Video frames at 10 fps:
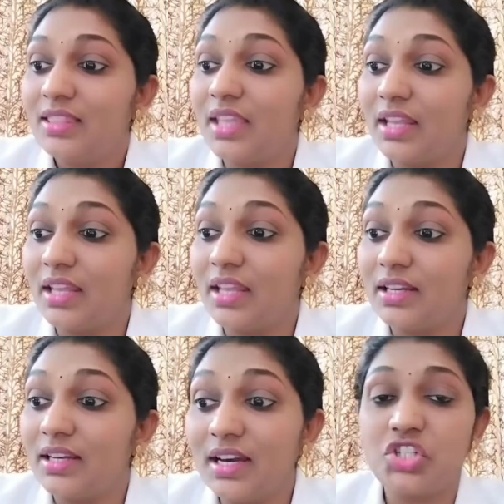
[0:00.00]
Then
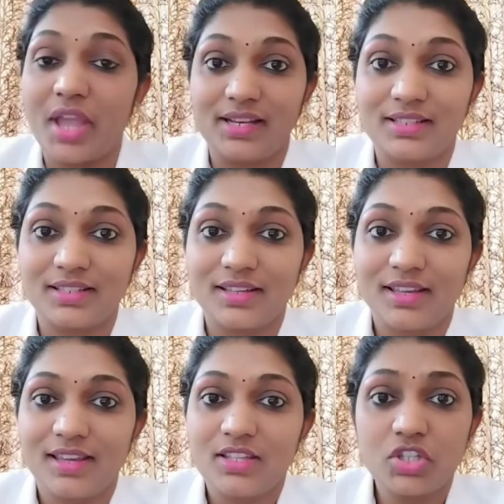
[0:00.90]
a child.
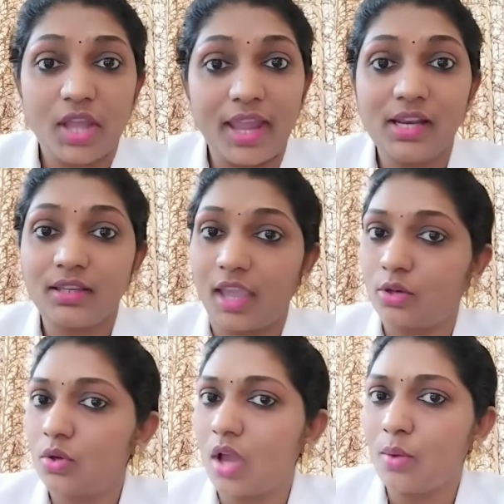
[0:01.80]
Child,
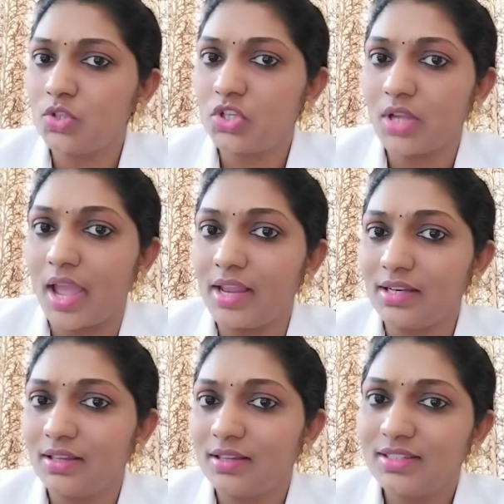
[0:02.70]
can you count
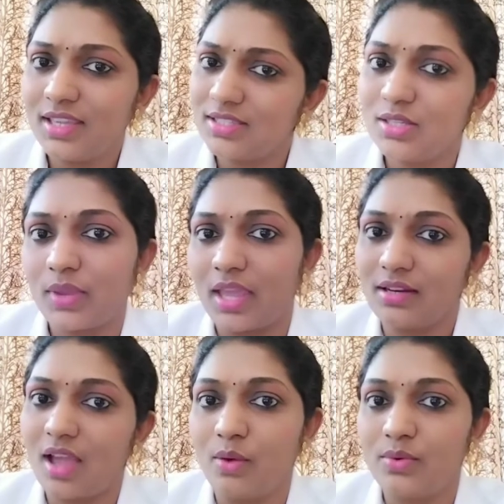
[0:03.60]
child? Yes, you
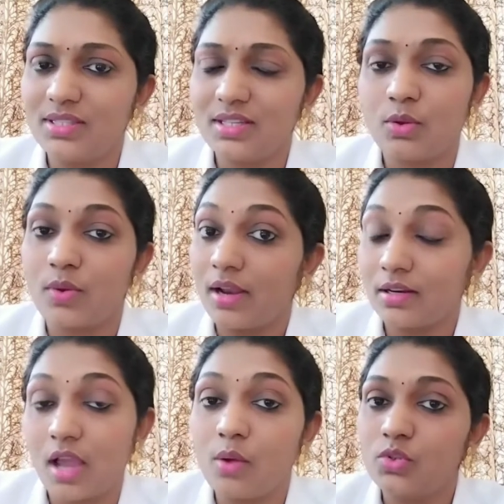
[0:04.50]
can count, isn't it? You
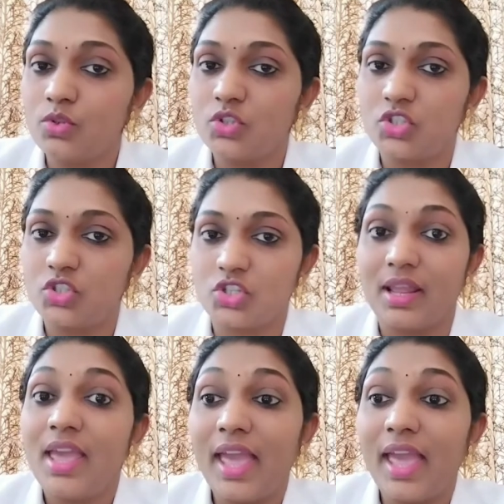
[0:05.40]
can count children.